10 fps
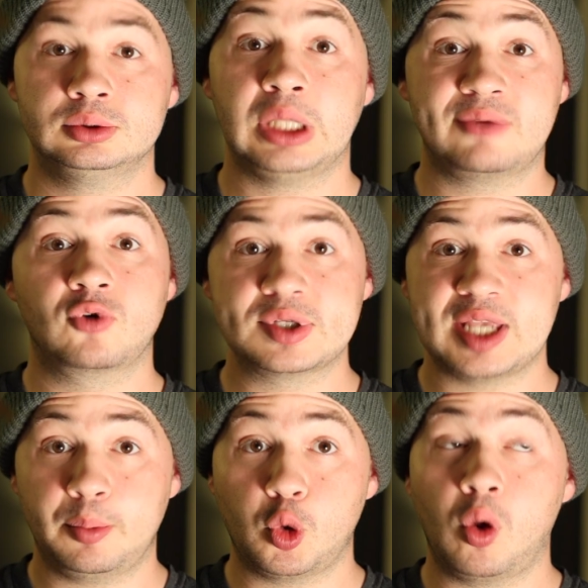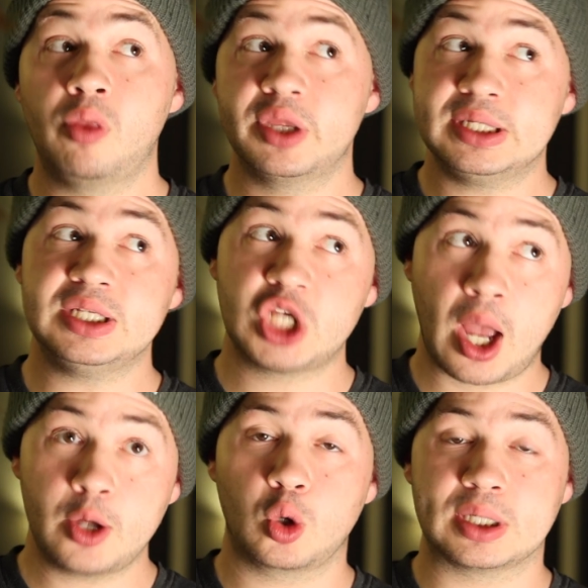Like, for example, the
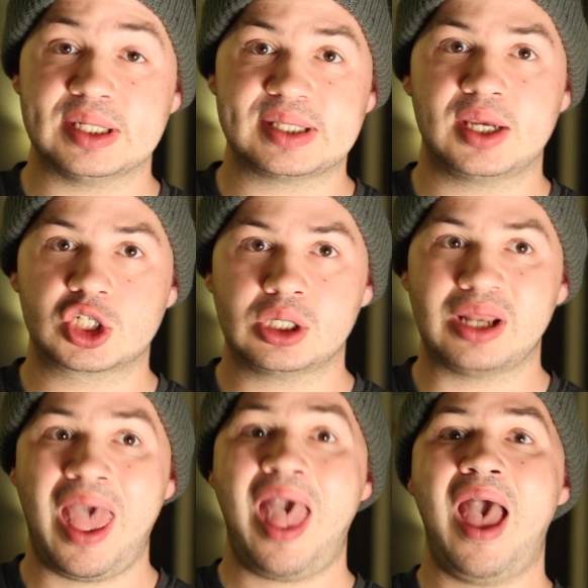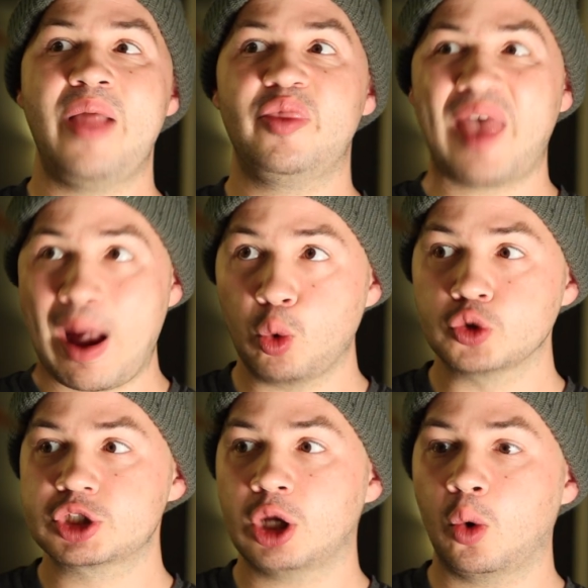DJI organization. And that will
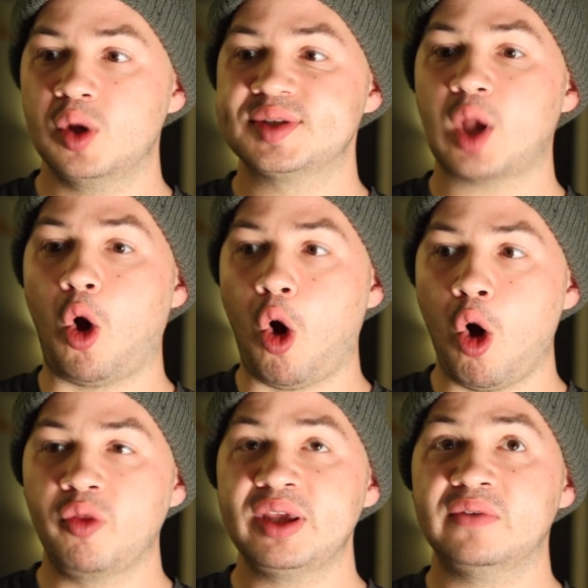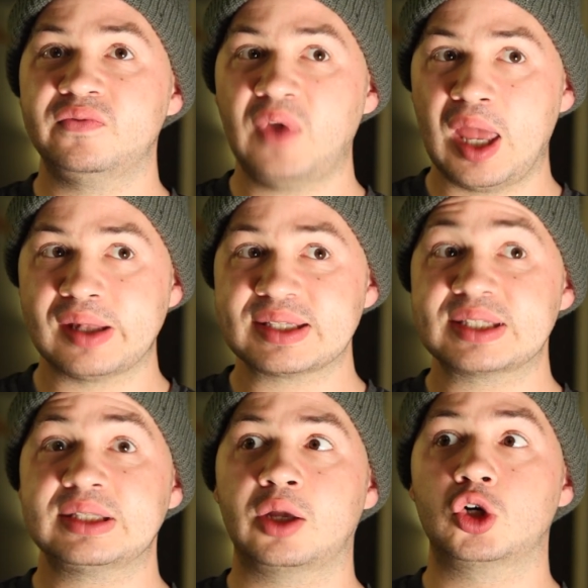show us all the
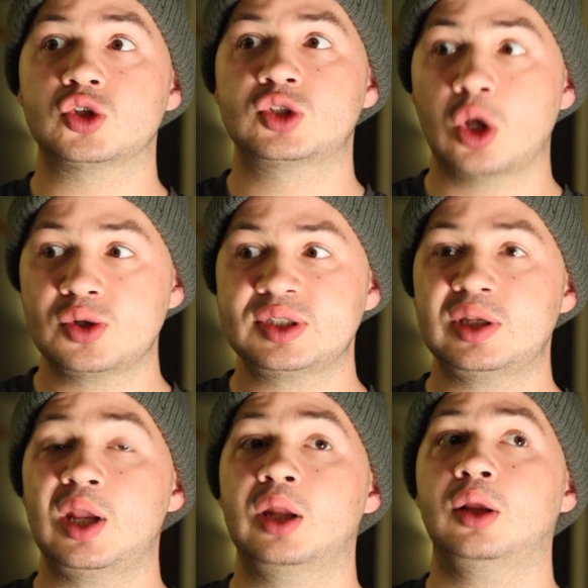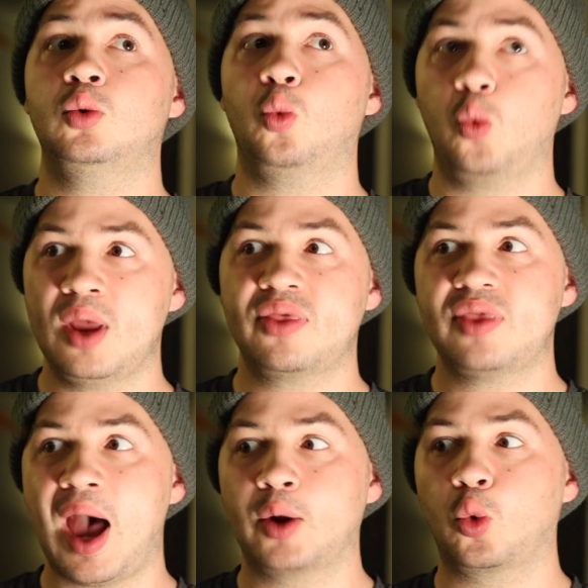events that are associated with
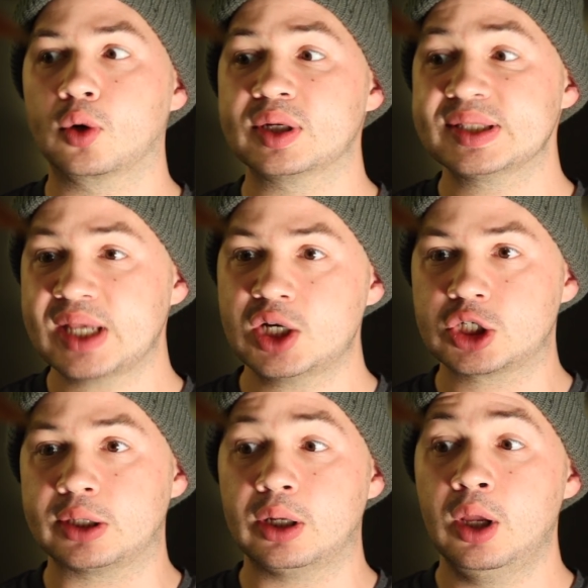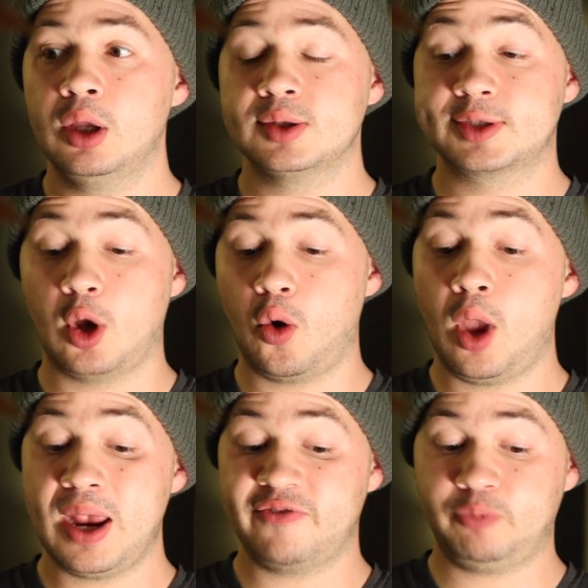that organization. So
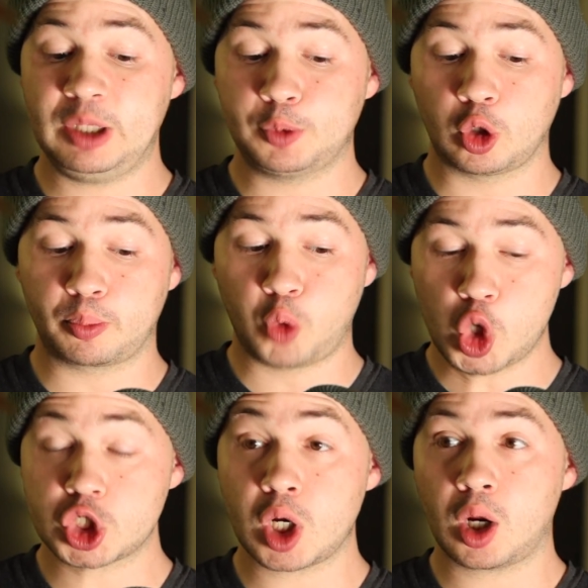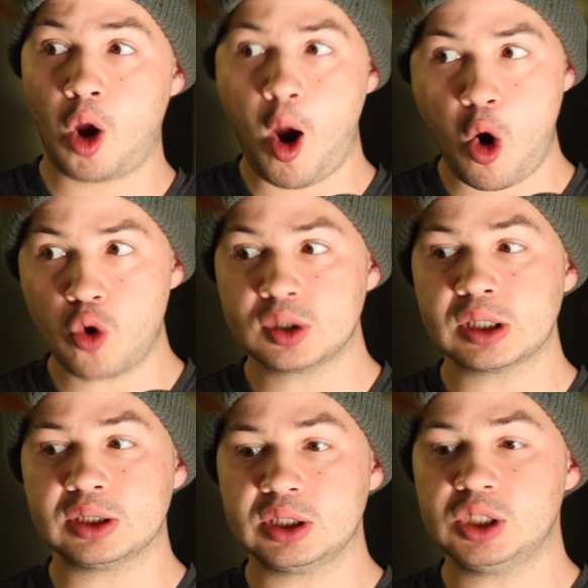if people are pushing code
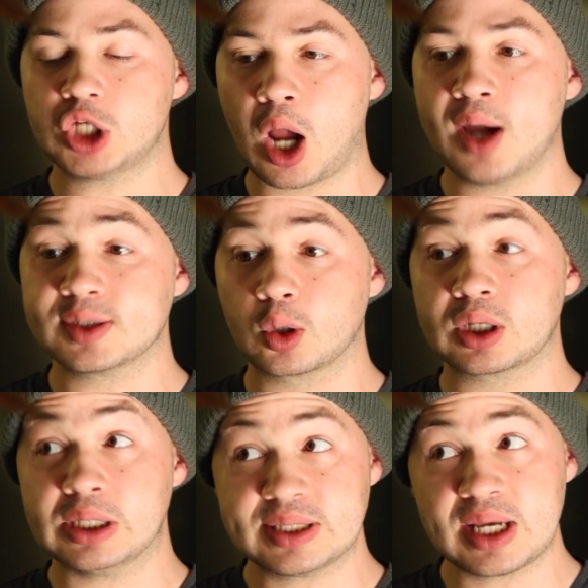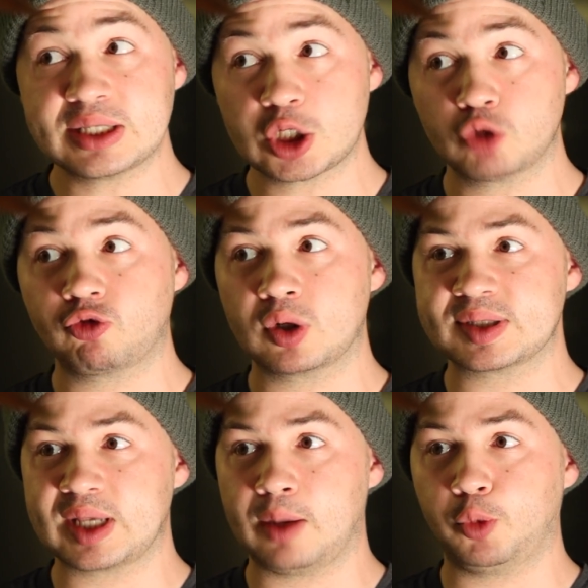to DJI's organization, for
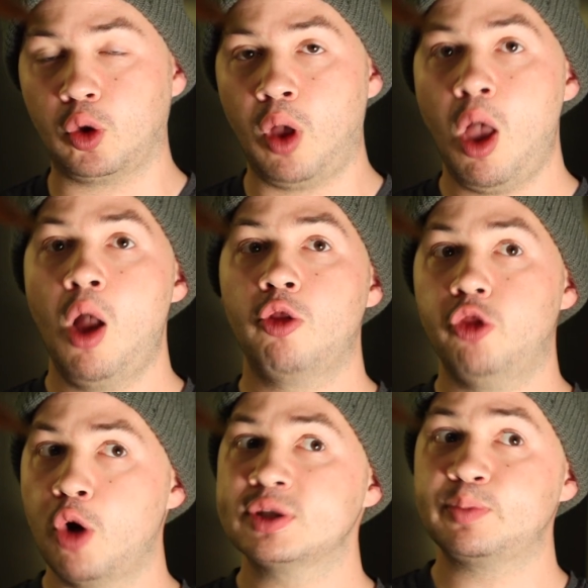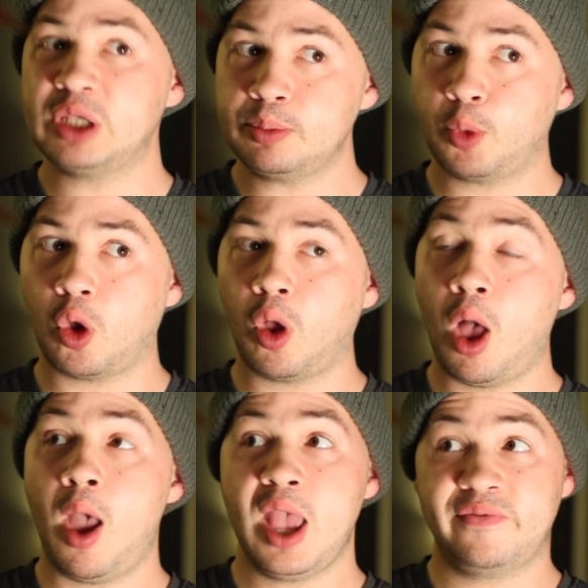example, those people,
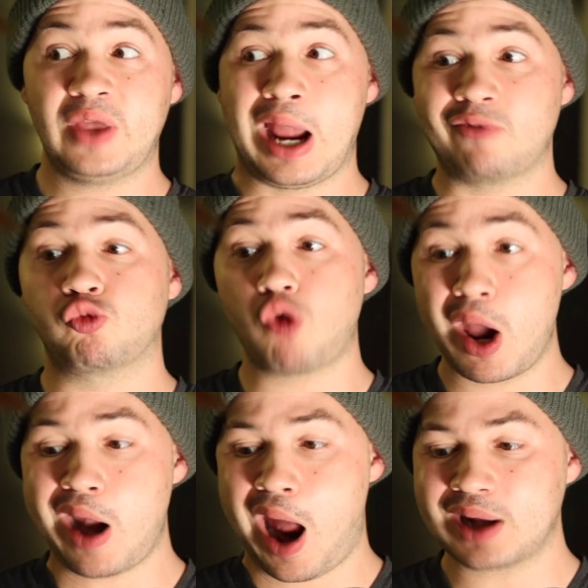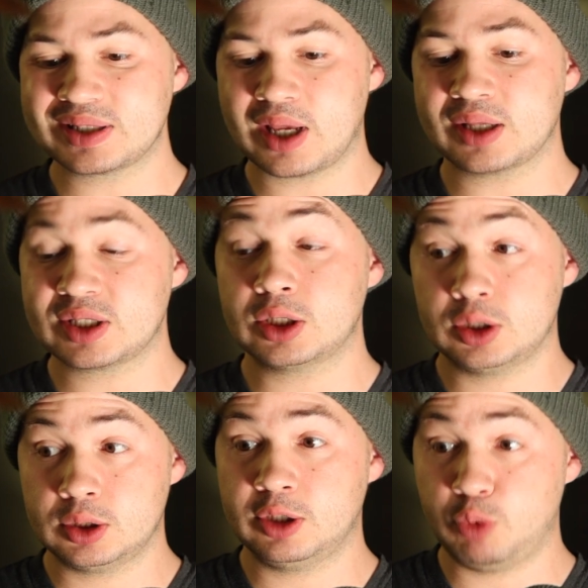if they have write access
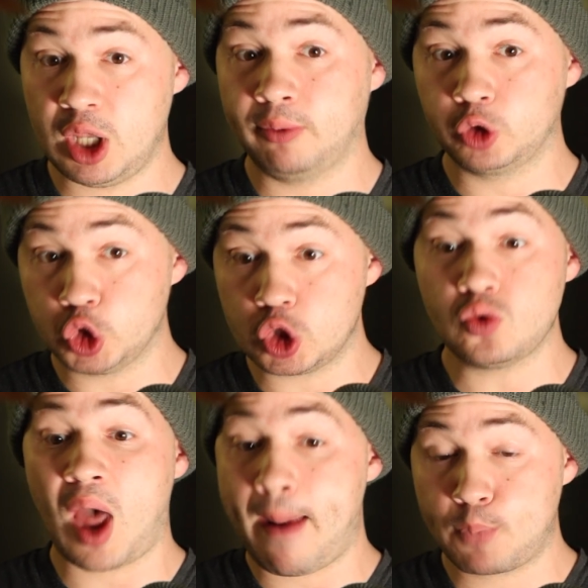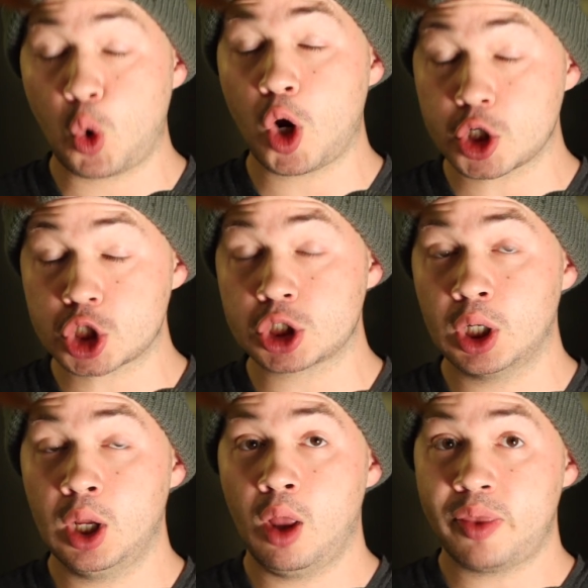to be able to do that push,
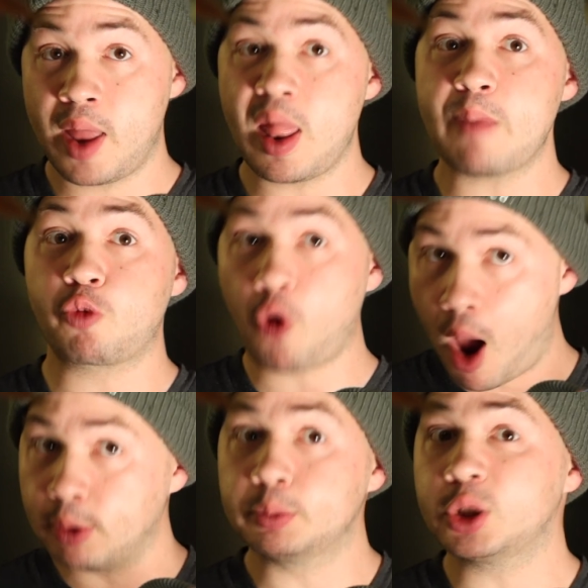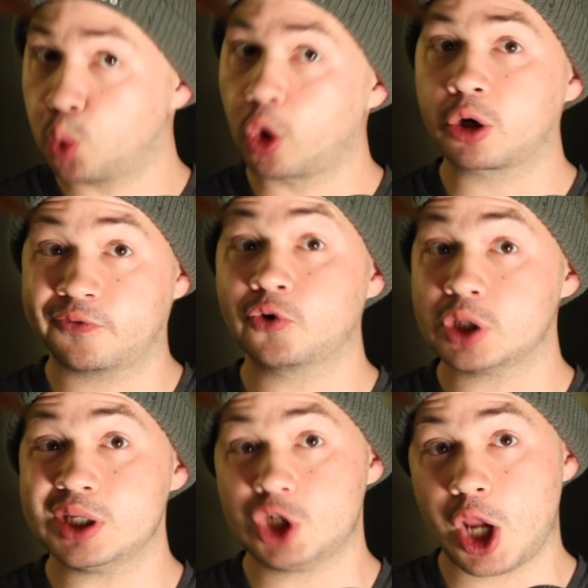then they probably work for
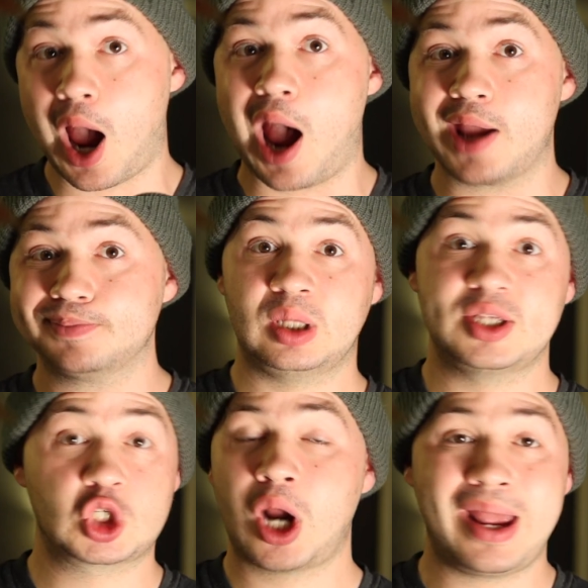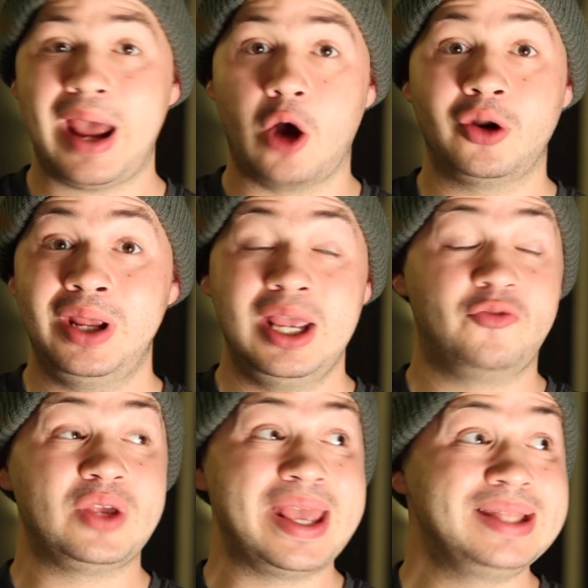DJI. So let's try it out.
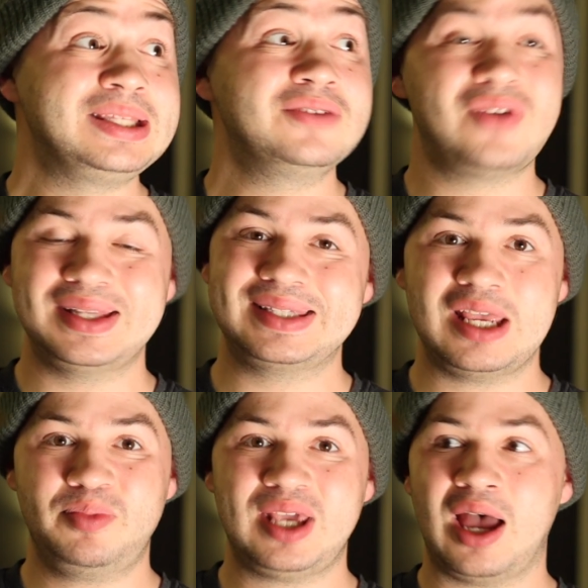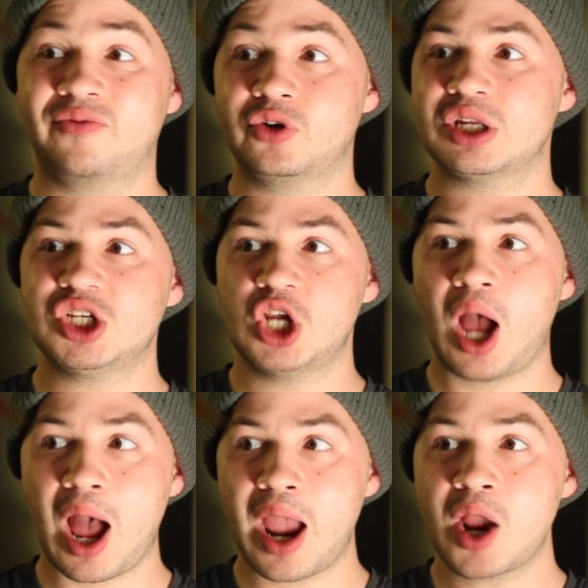If we hit the Events API for
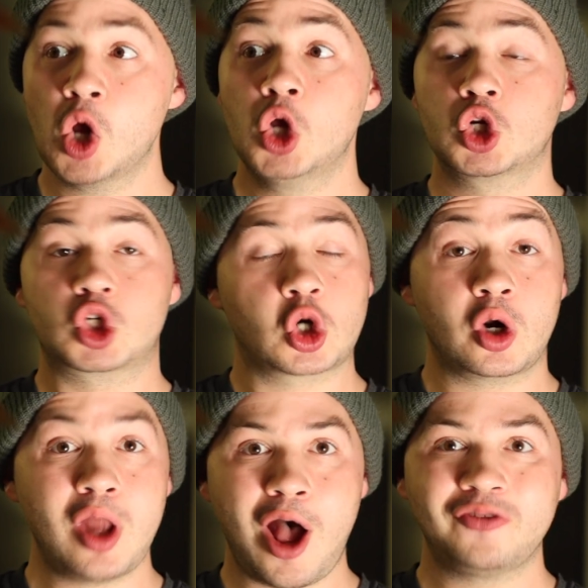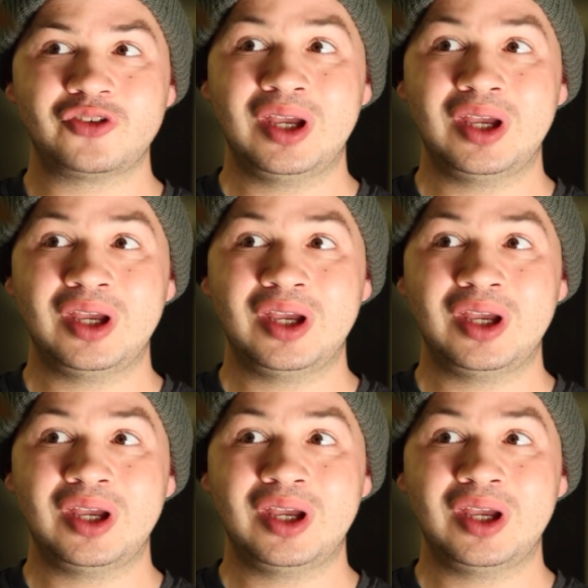DJI, sure enough,